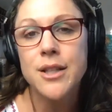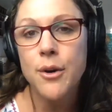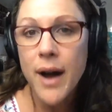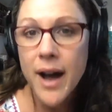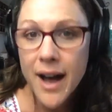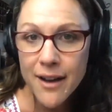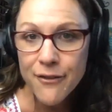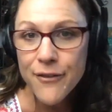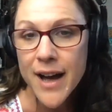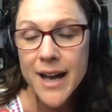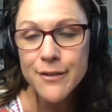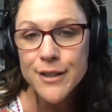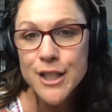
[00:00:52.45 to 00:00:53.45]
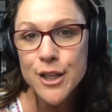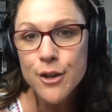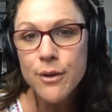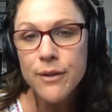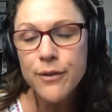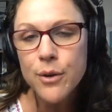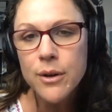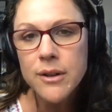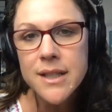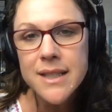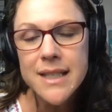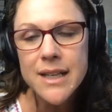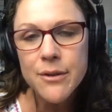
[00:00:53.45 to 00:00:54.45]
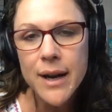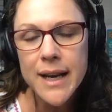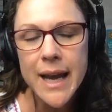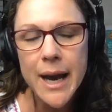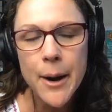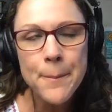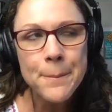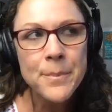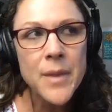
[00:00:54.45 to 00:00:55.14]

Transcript: So, high five to you if you are listening right now.